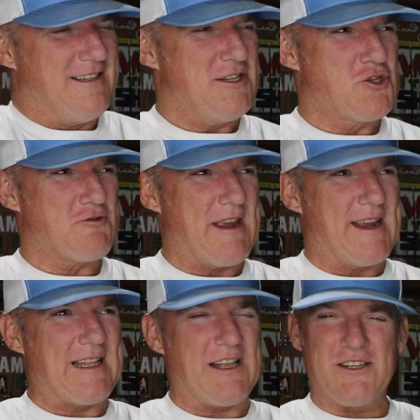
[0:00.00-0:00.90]
He's
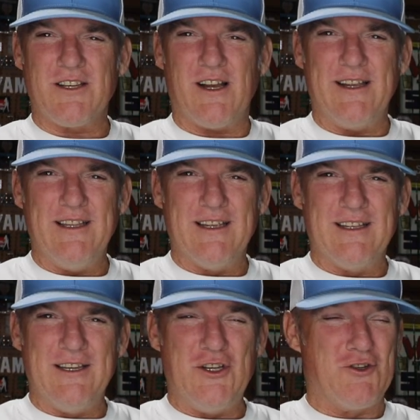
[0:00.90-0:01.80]
dragging outside.
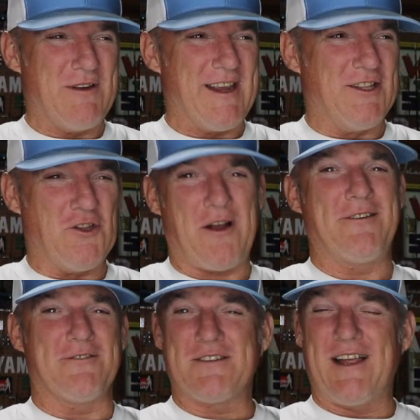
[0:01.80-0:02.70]
He's dragging
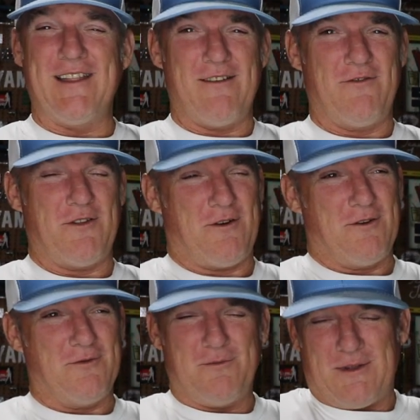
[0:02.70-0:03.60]
Niners. I never even
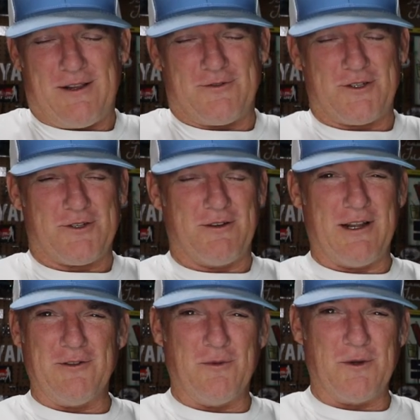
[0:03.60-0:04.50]
heard of them. That goes to show you,
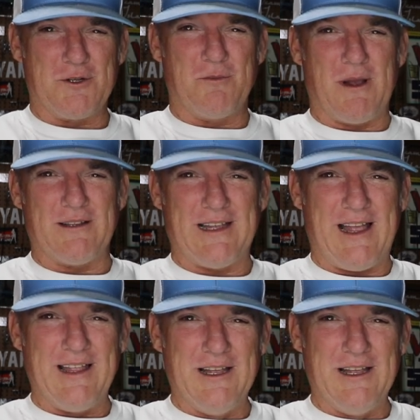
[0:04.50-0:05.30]
I don't know much about that.